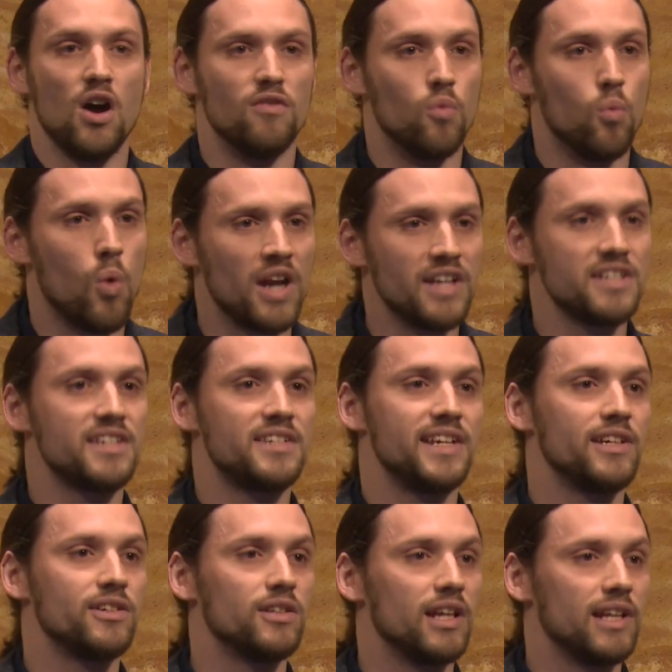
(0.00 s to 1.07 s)
of one
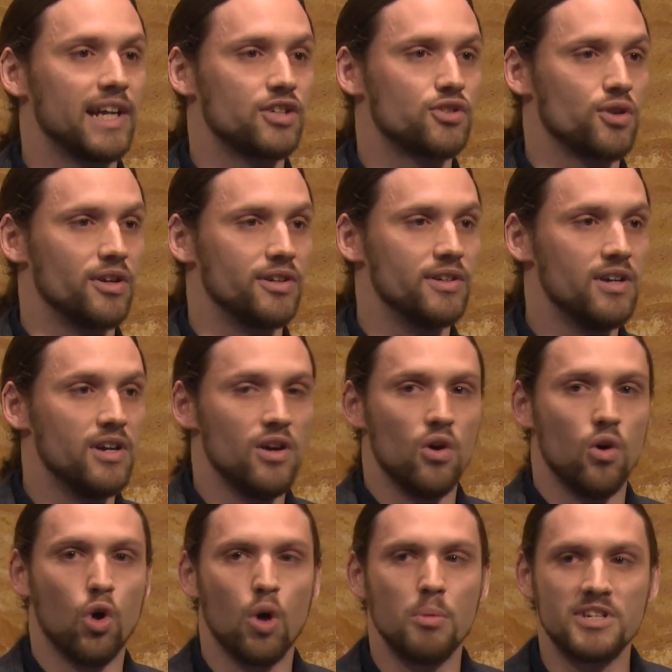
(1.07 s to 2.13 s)
single electron
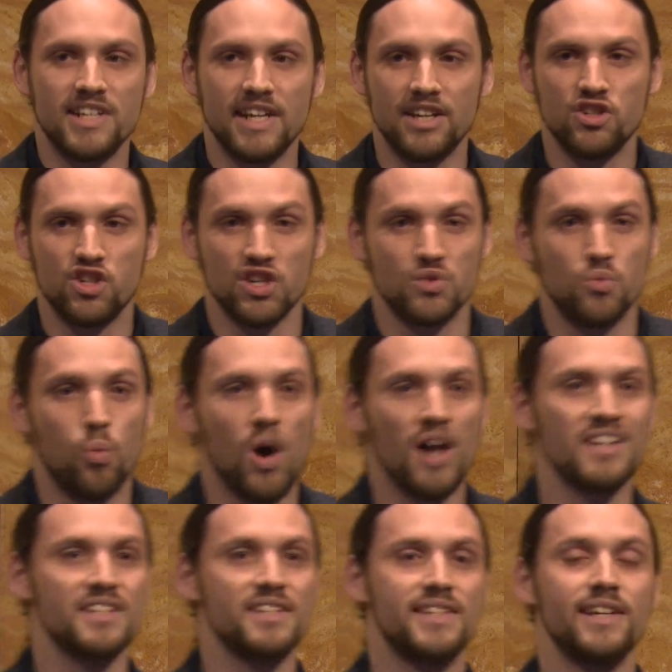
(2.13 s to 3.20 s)
orbiting just
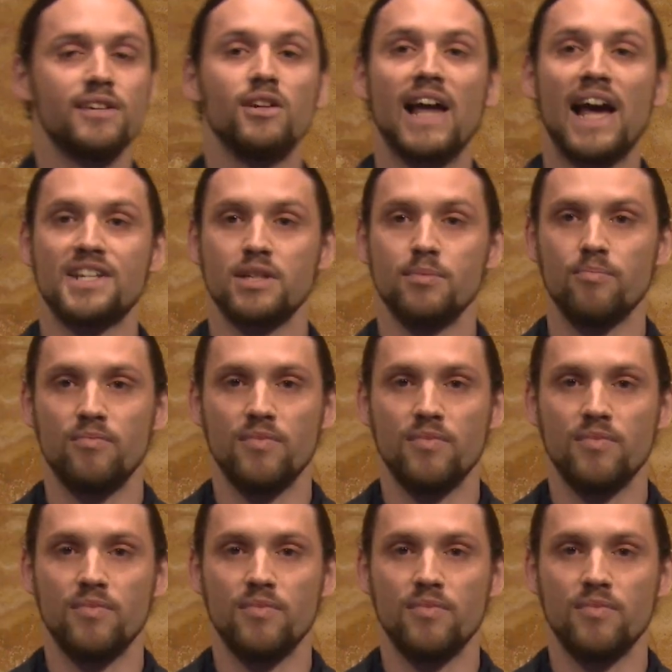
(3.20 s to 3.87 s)
one single atom